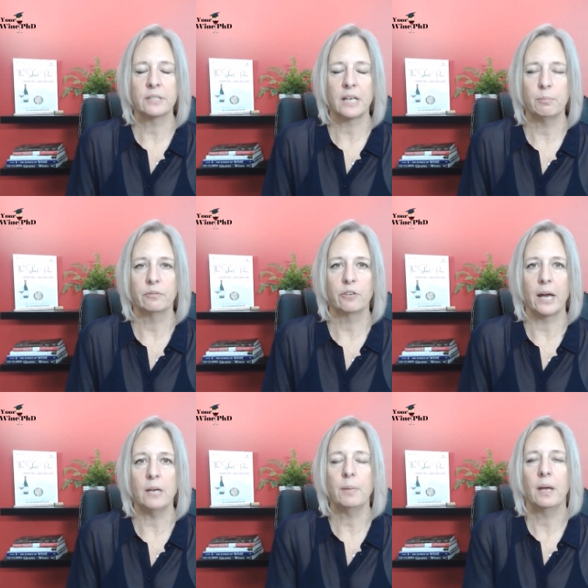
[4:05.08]
type of
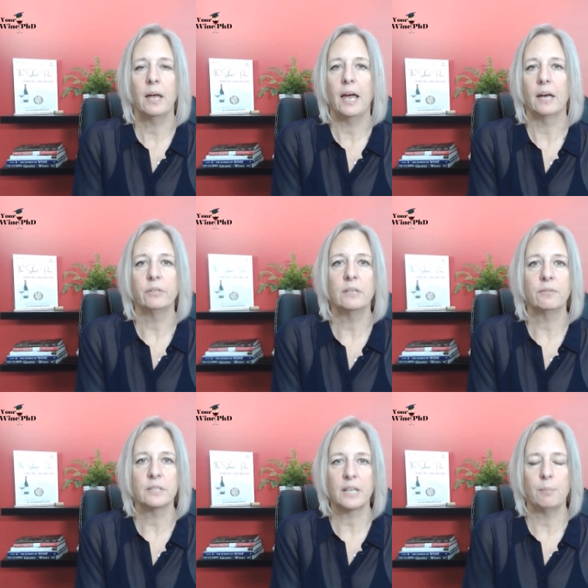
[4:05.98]
grape, every
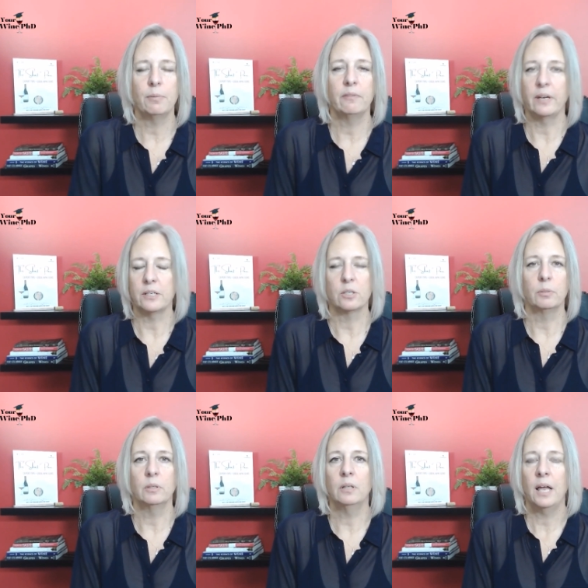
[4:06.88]
different type of
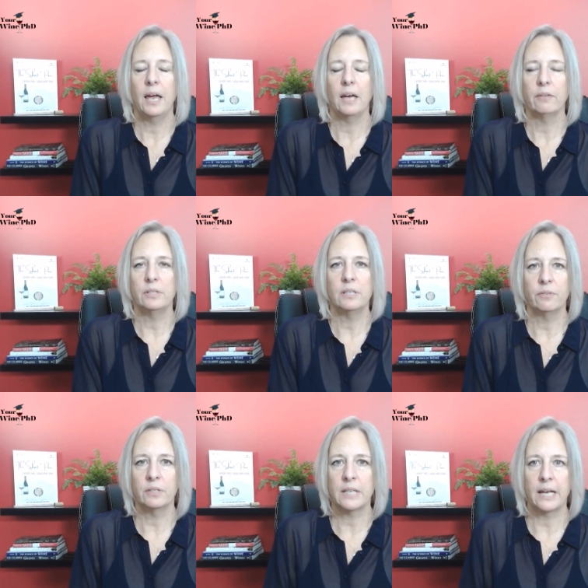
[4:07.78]
vegetable, every
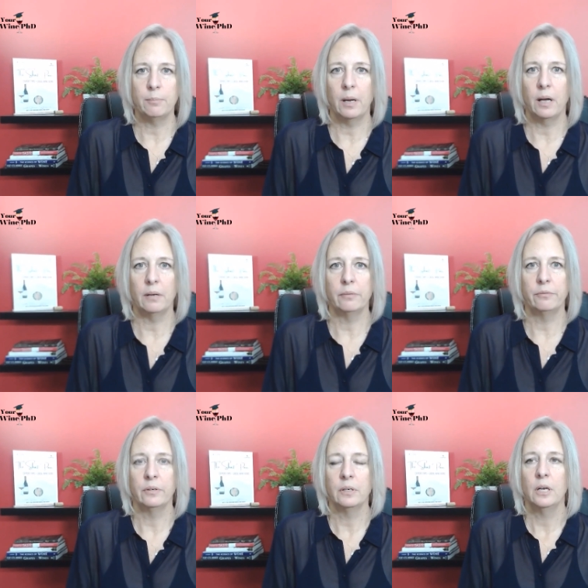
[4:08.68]
different type of
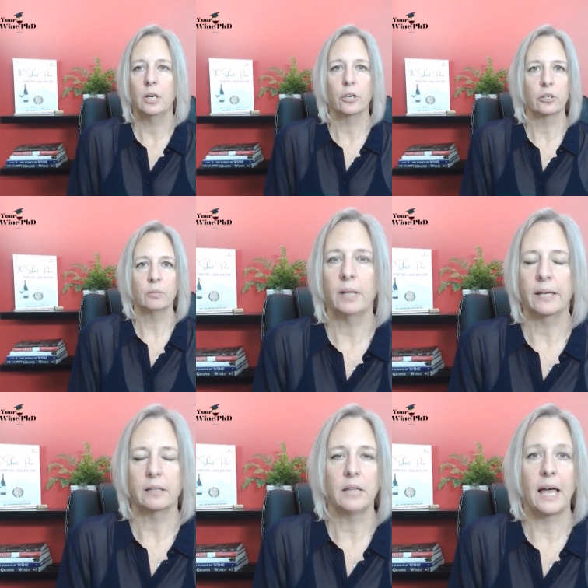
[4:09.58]
herb,
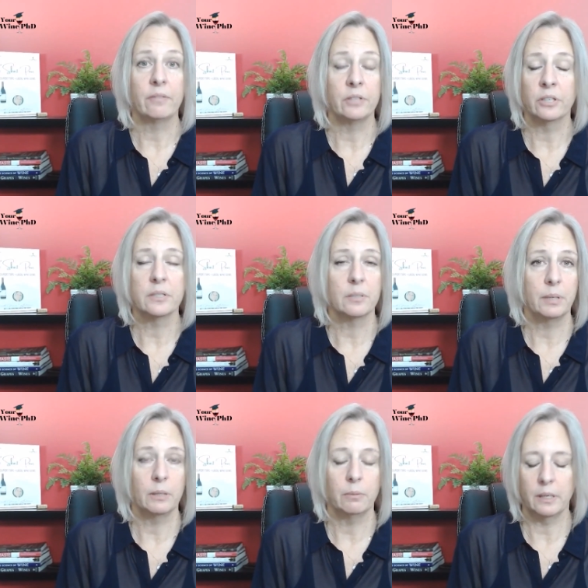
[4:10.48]
like lavender is a
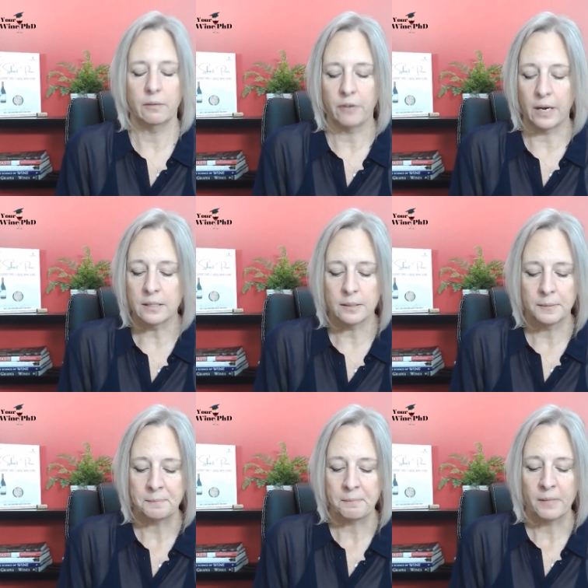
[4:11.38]
big one in France.
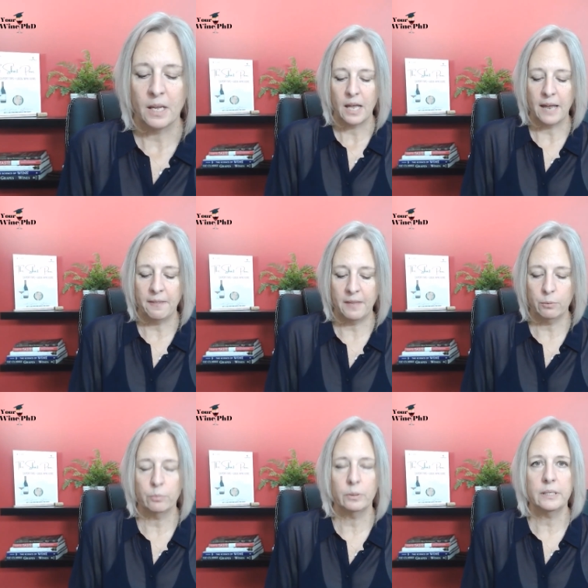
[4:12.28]
And they would
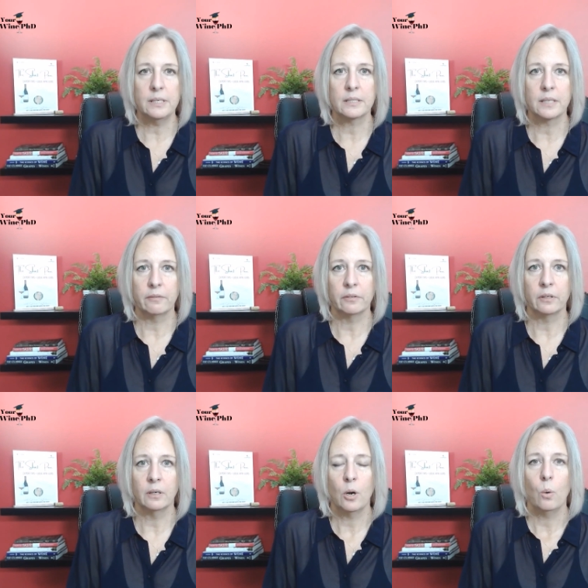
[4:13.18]
really
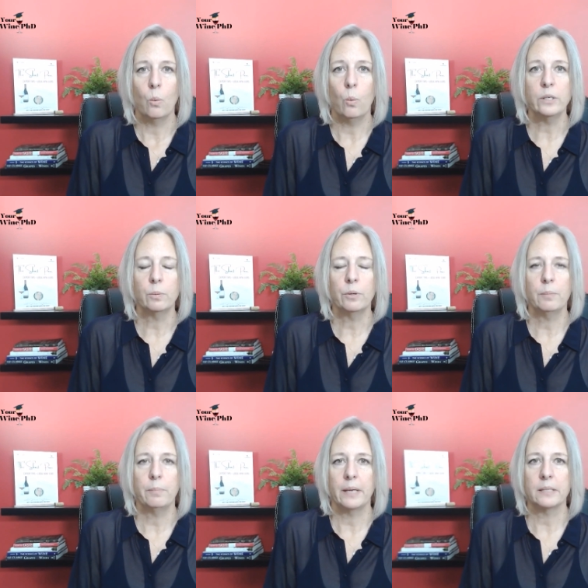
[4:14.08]
discover which were the
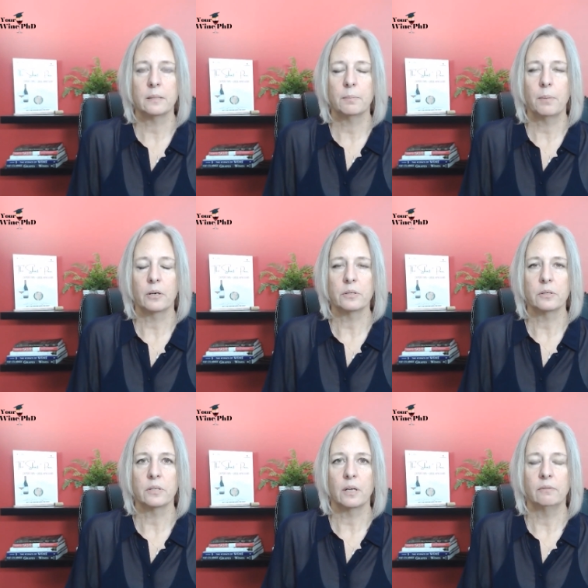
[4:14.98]
best
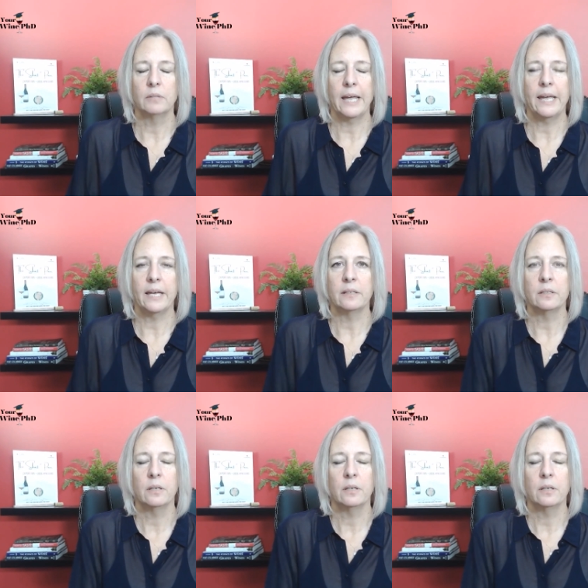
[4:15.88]
parcels of land